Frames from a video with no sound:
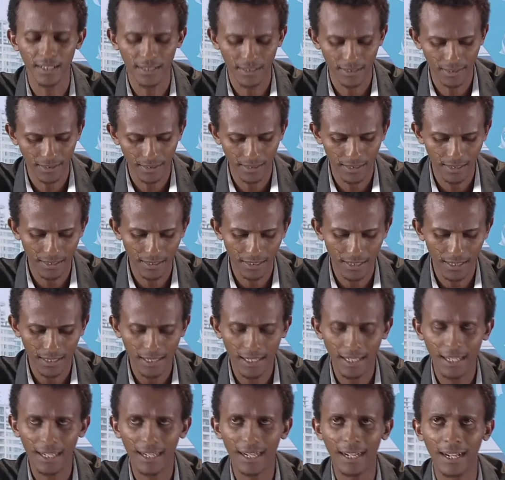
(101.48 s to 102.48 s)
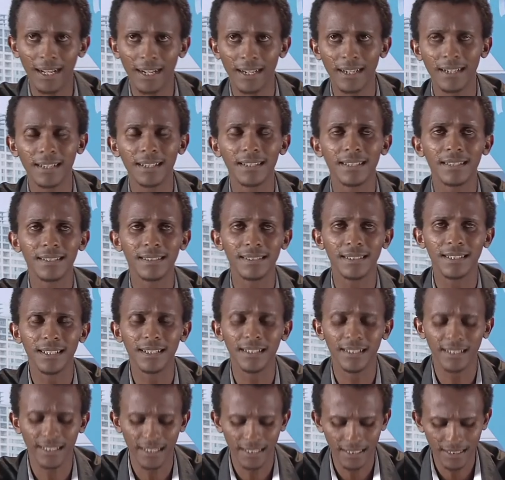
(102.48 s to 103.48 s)
risk are
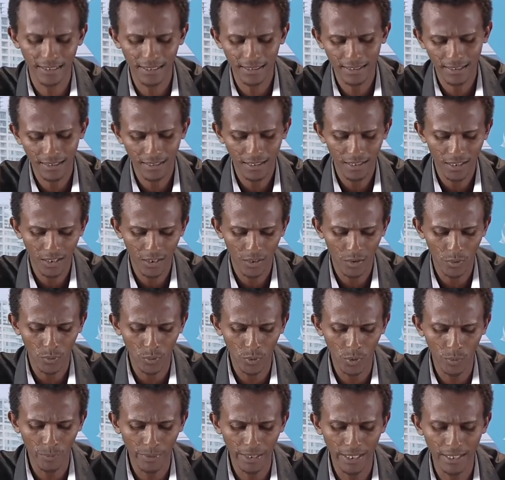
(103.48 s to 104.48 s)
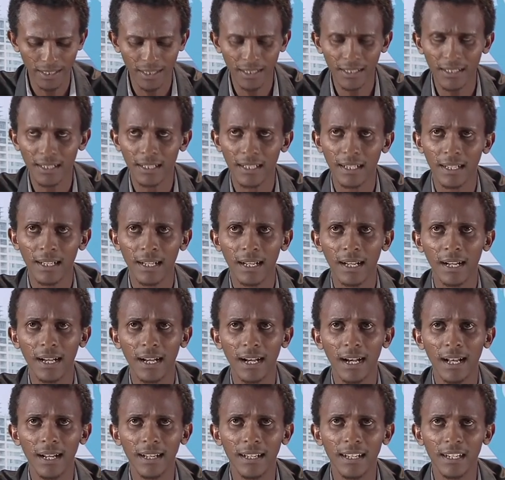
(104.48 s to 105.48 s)
children, women,
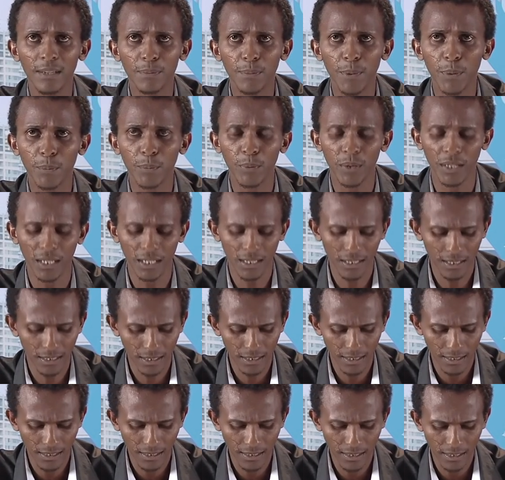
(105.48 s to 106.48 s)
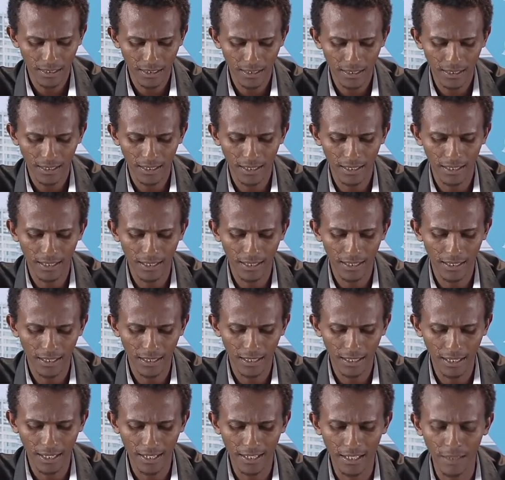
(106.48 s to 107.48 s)
elder people,
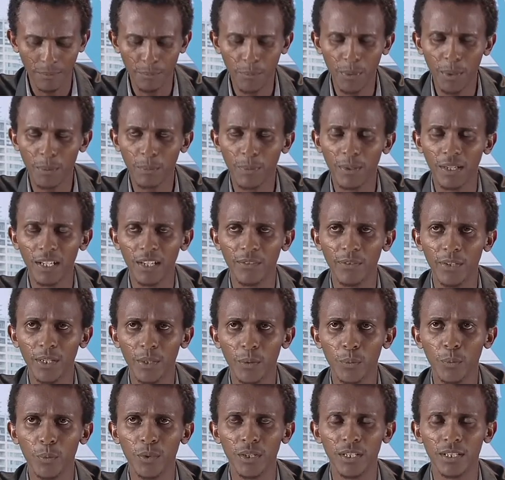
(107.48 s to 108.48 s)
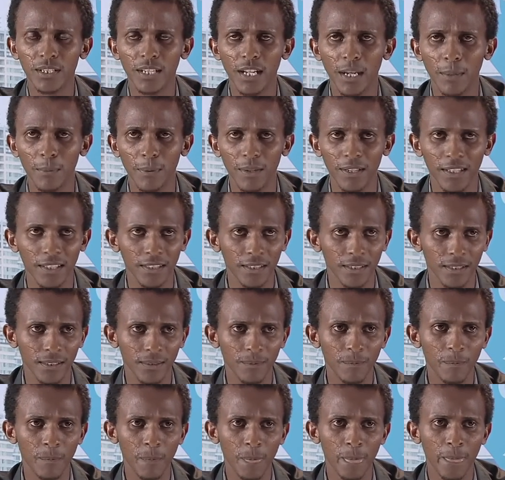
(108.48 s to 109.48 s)
and people living with
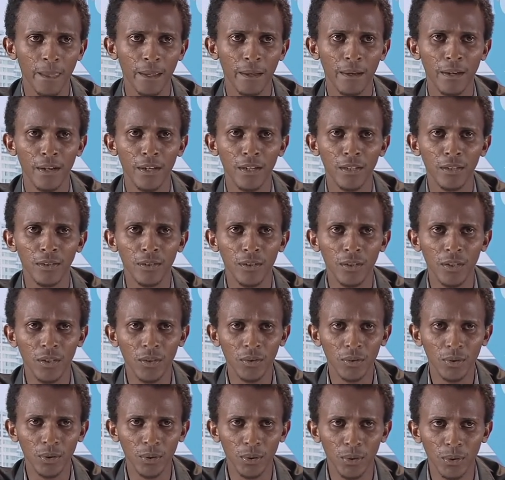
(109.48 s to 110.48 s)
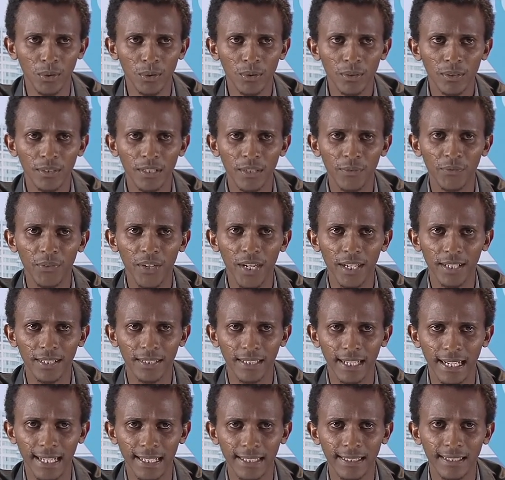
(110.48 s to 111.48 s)
disability due to the
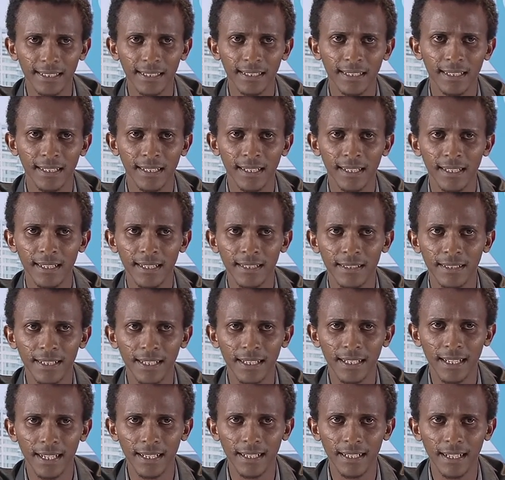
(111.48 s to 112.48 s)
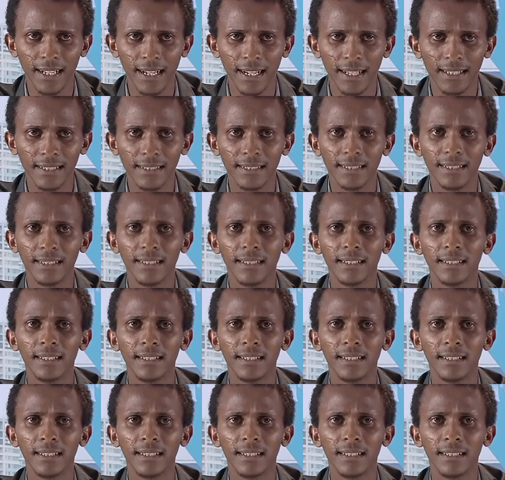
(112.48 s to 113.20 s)
fact that they cannot